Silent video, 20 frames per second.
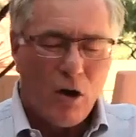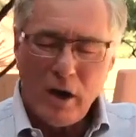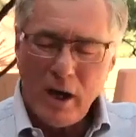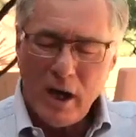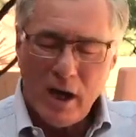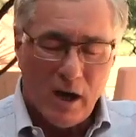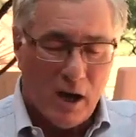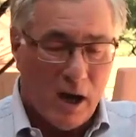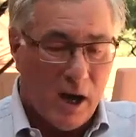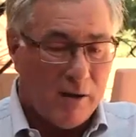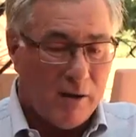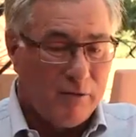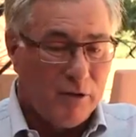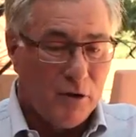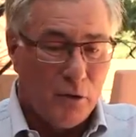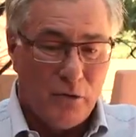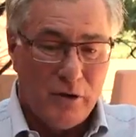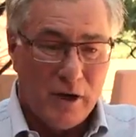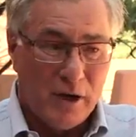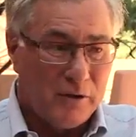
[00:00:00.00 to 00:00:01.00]
Oh yeah, I have
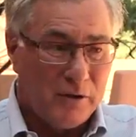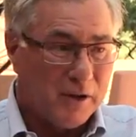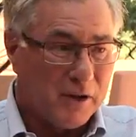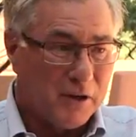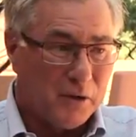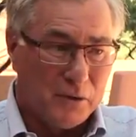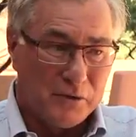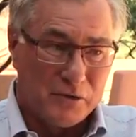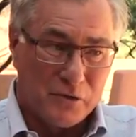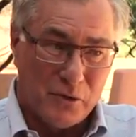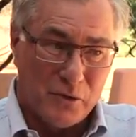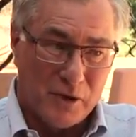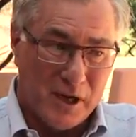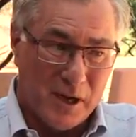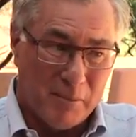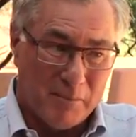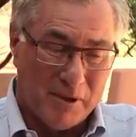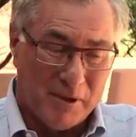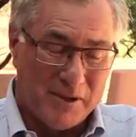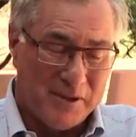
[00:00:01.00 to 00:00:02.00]
no doubt that gold's going
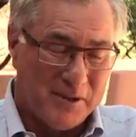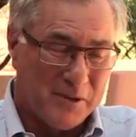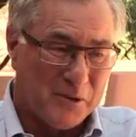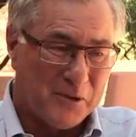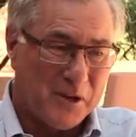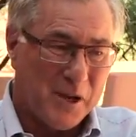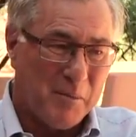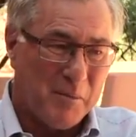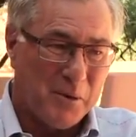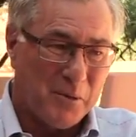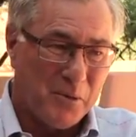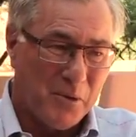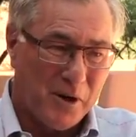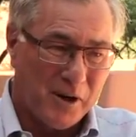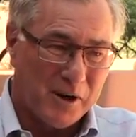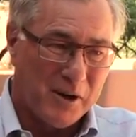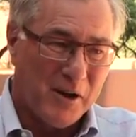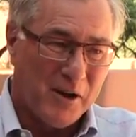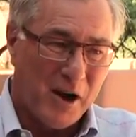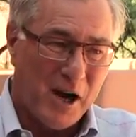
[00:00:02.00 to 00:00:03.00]
up. Don't get me
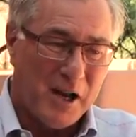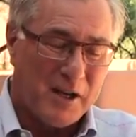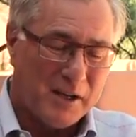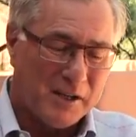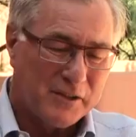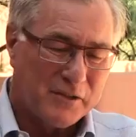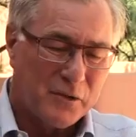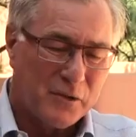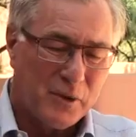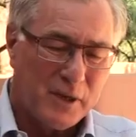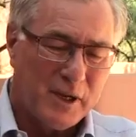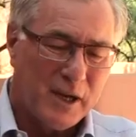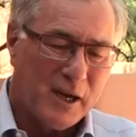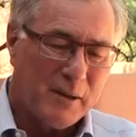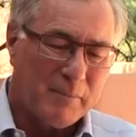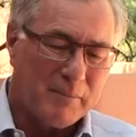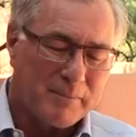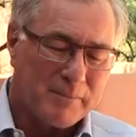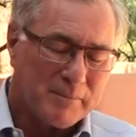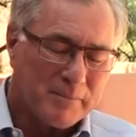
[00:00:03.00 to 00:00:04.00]
wrong. I think it's going
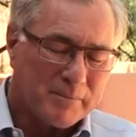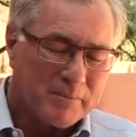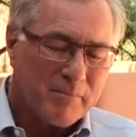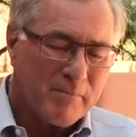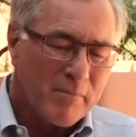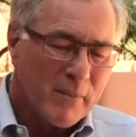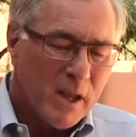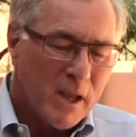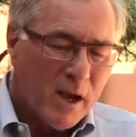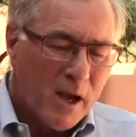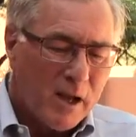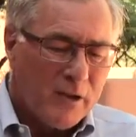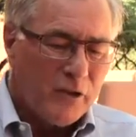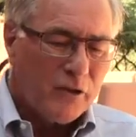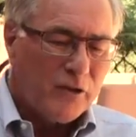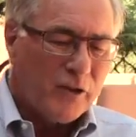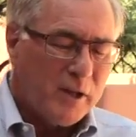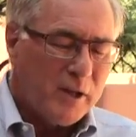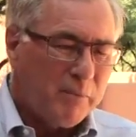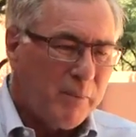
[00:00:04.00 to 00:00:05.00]
up. I
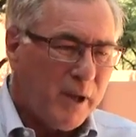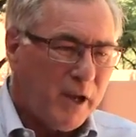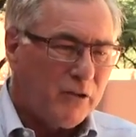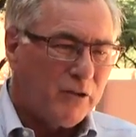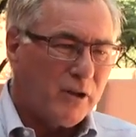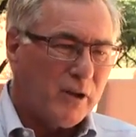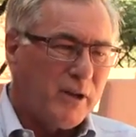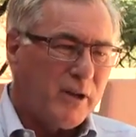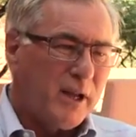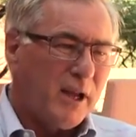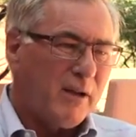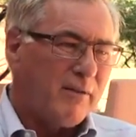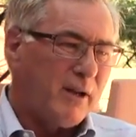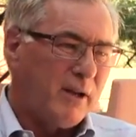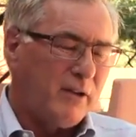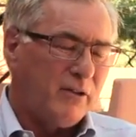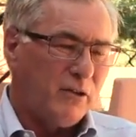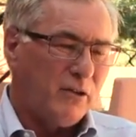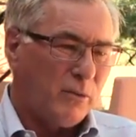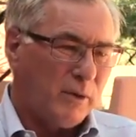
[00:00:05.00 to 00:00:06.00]
just think, based on the
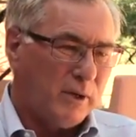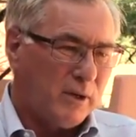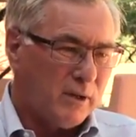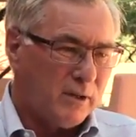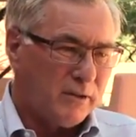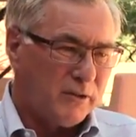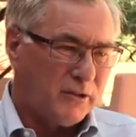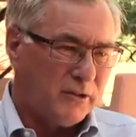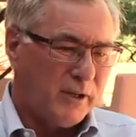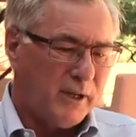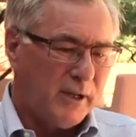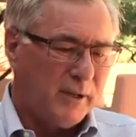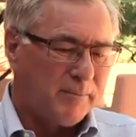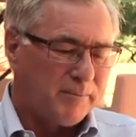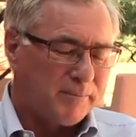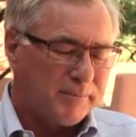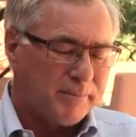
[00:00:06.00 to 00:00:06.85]
evidence that we all see